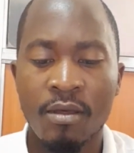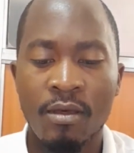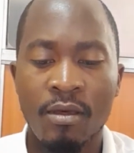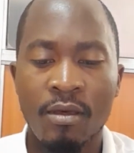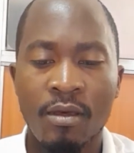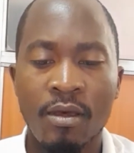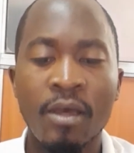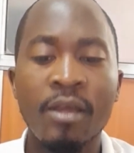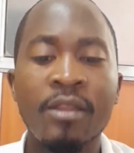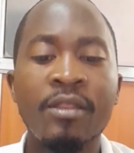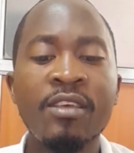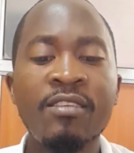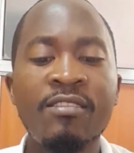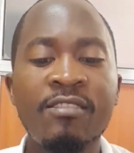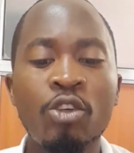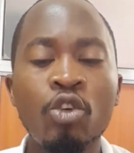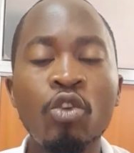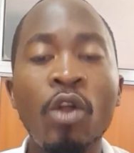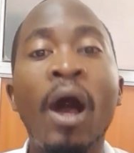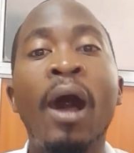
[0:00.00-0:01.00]
And this
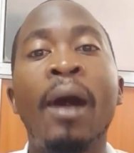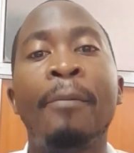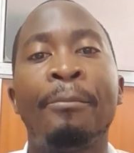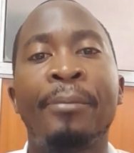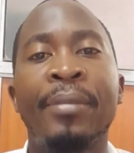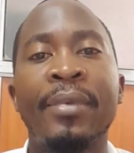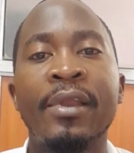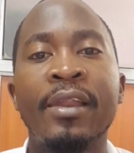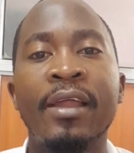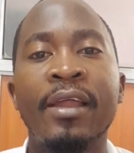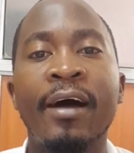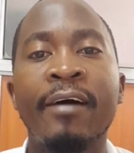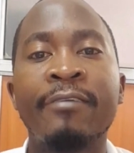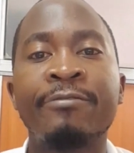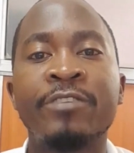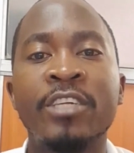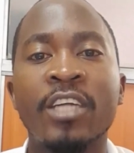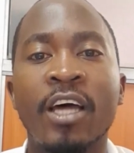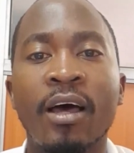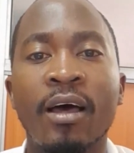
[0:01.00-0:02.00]
should happen
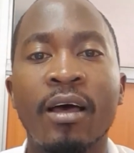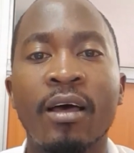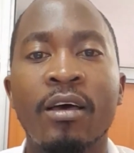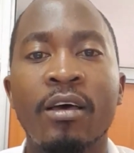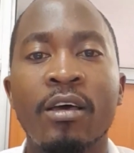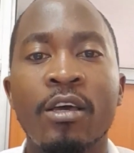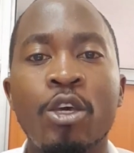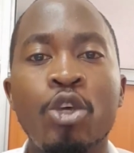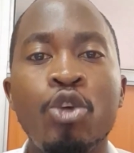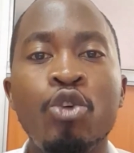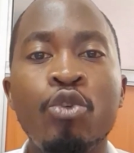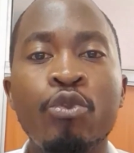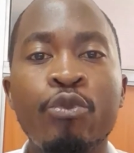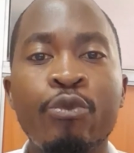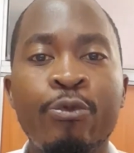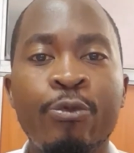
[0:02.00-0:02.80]
after you've